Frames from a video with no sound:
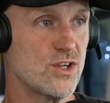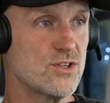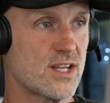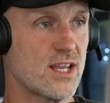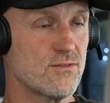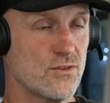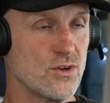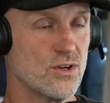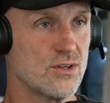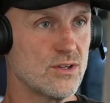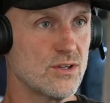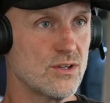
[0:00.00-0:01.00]
you skate vert,
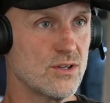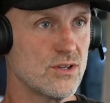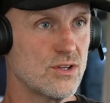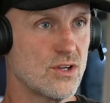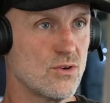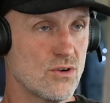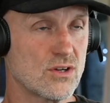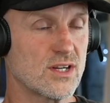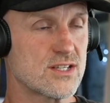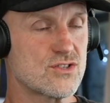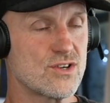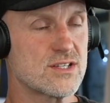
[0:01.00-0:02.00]
you look like a
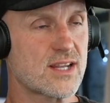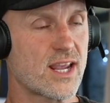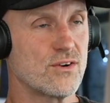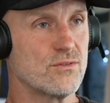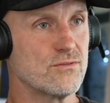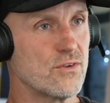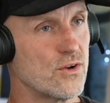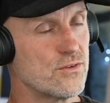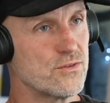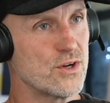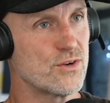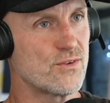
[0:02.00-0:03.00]
street skater on a
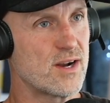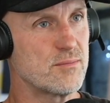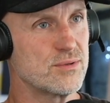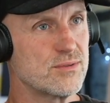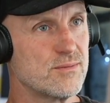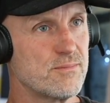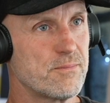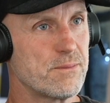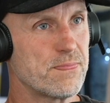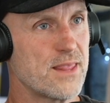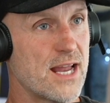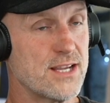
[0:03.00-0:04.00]
vert ramp,
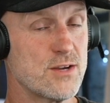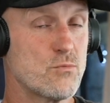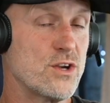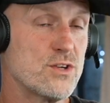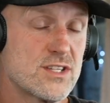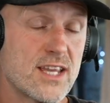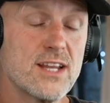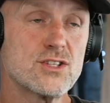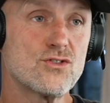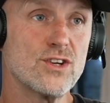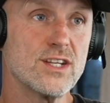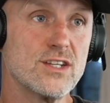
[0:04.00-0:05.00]
and when you skate
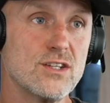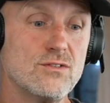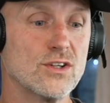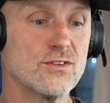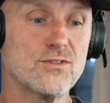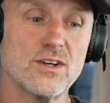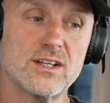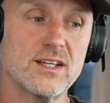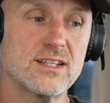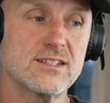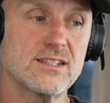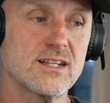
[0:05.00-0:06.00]
street, you've got a fucking
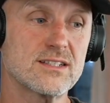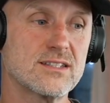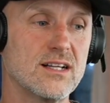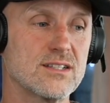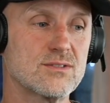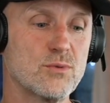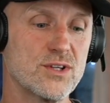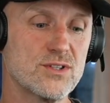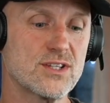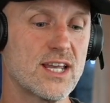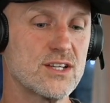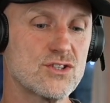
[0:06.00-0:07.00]
sick style when you
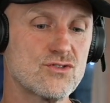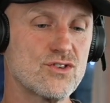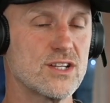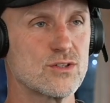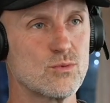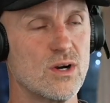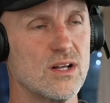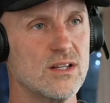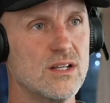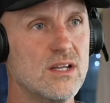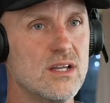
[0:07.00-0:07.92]
skate street as well.